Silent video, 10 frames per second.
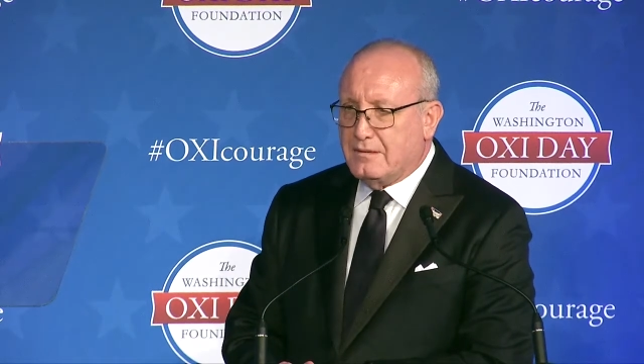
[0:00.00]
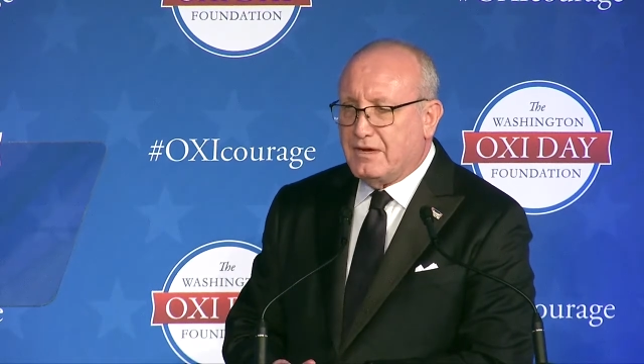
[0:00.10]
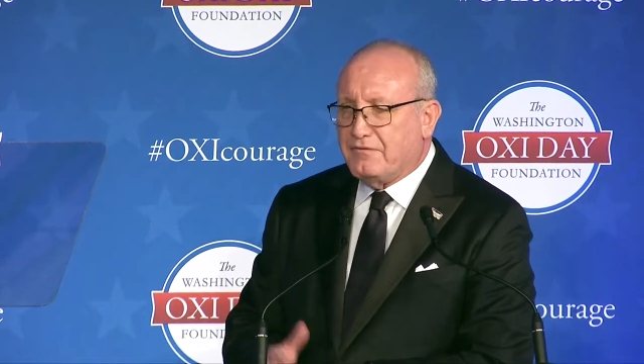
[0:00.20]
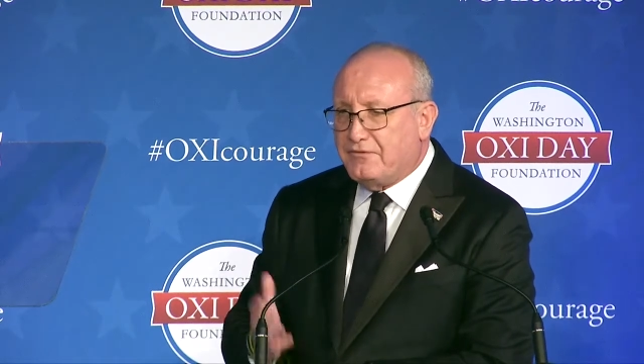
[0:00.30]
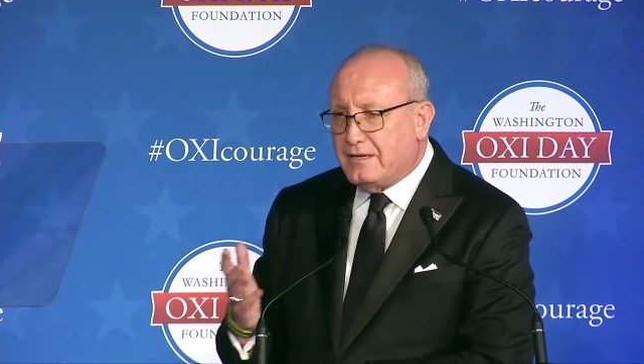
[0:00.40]

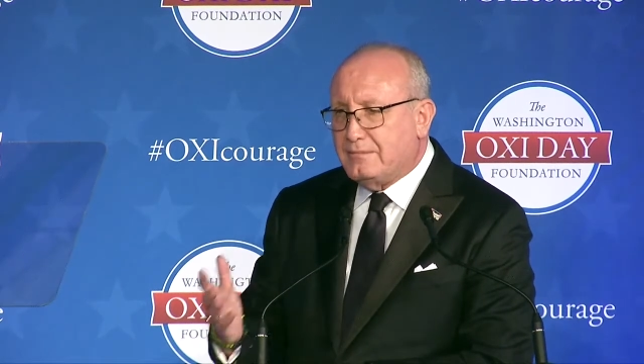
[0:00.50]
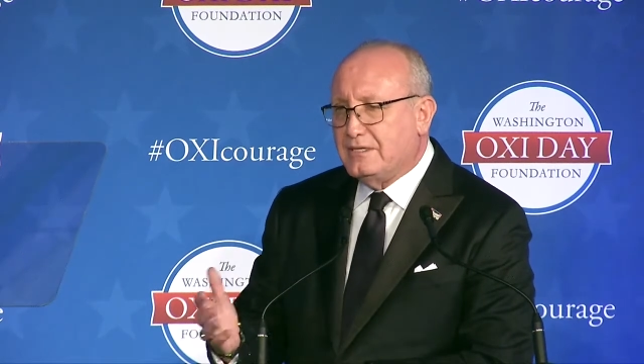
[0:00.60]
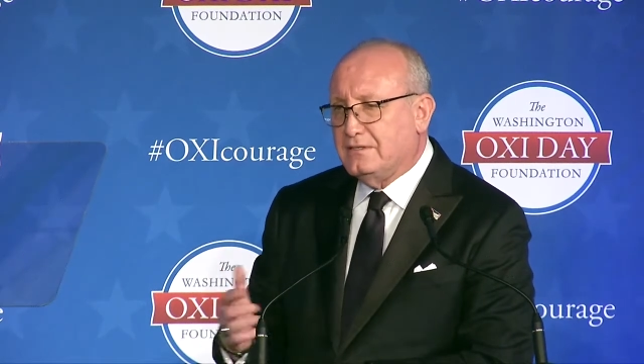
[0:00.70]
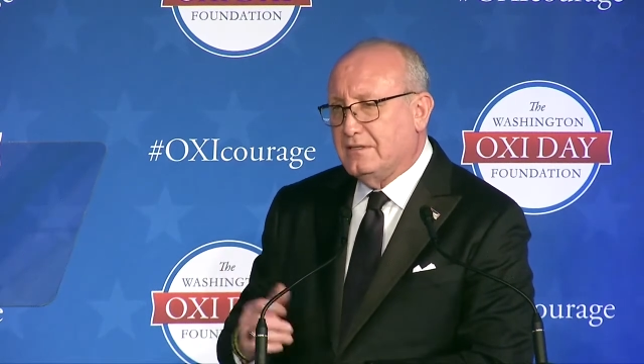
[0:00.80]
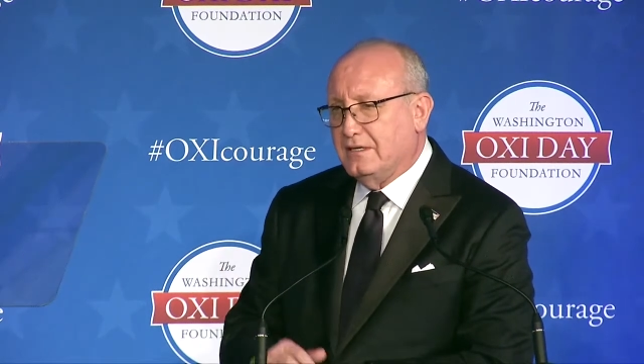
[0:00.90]
my
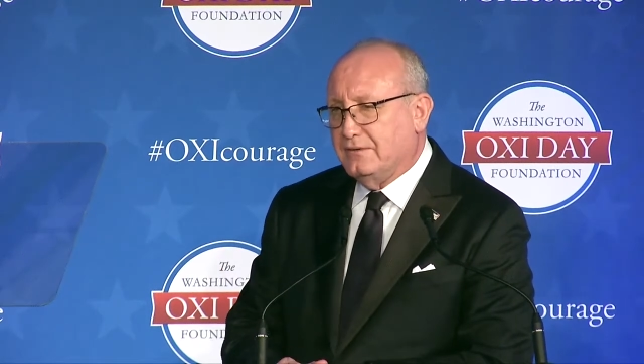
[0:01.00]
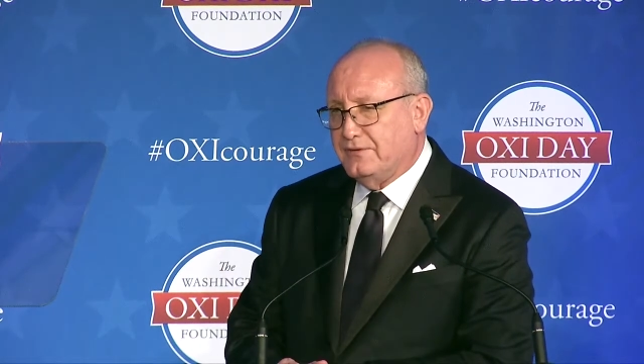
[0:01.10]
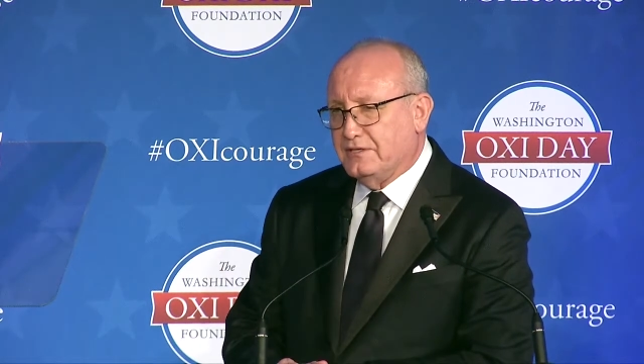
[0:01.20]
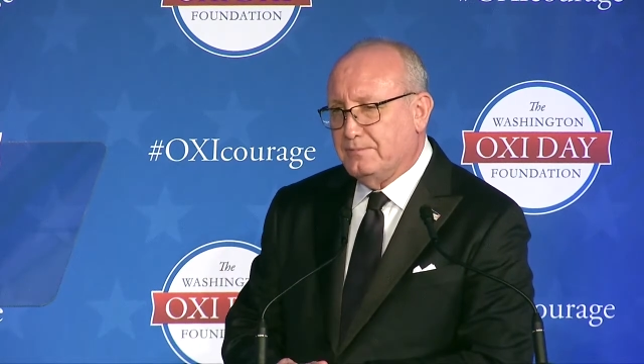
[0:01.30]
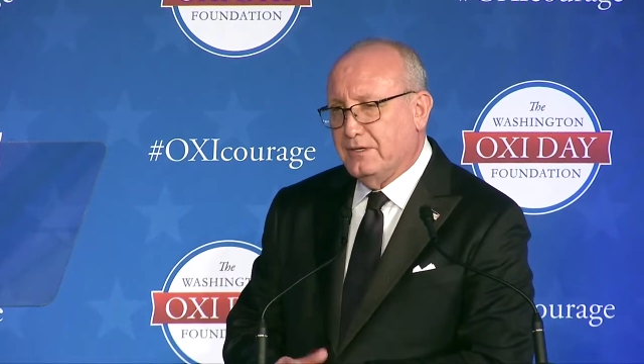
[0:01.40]
family's life
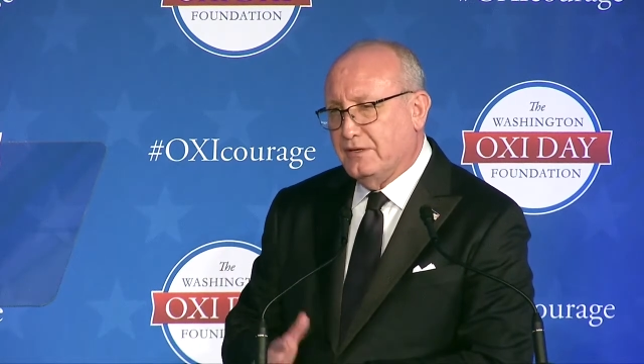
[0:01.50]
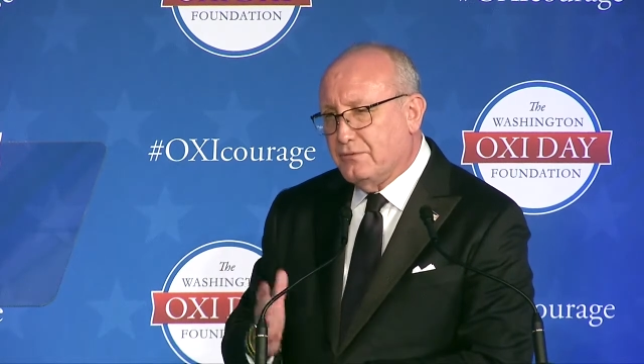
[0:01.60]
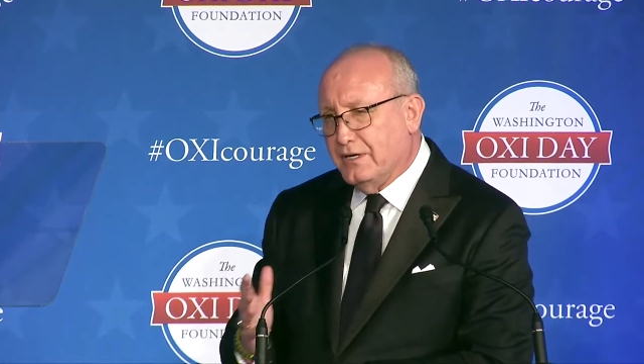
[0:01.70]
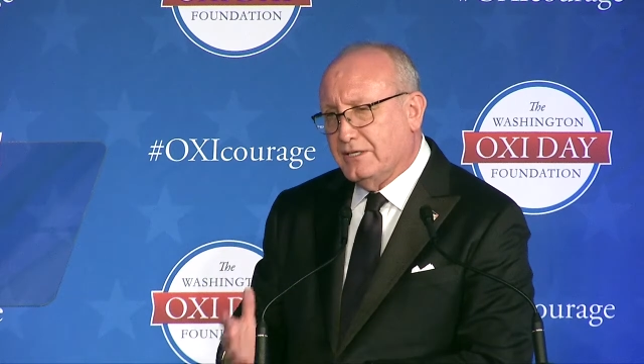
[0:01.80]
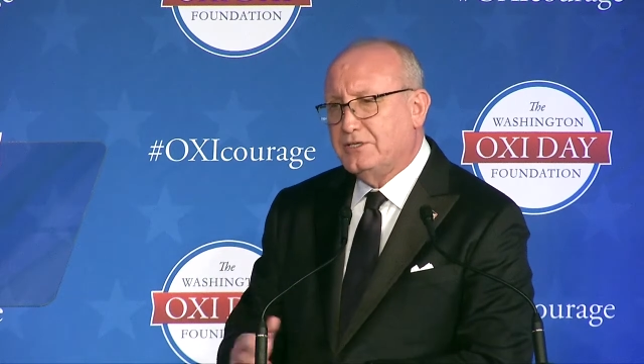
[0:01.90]
has been
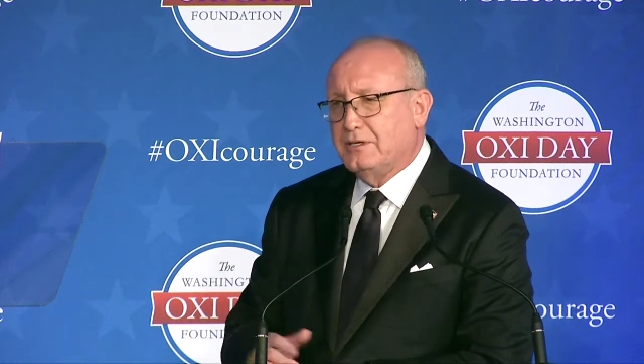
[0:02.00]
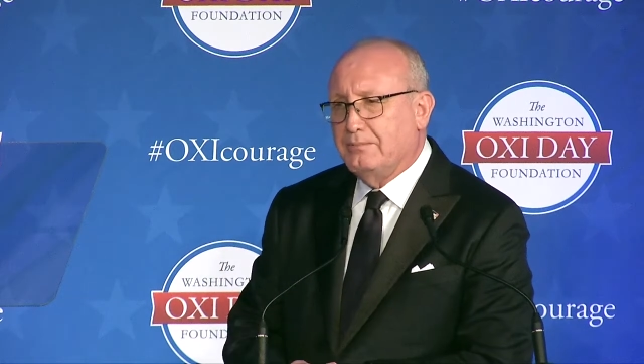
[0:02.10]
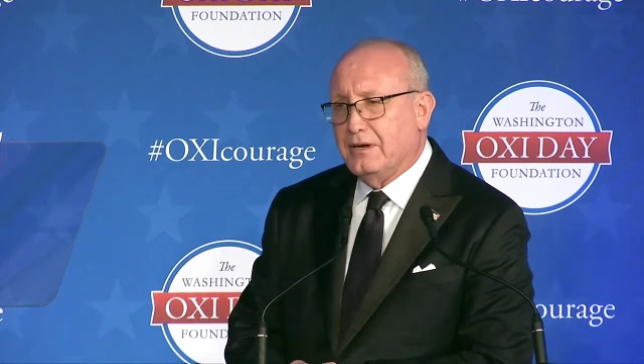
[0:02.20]
enriched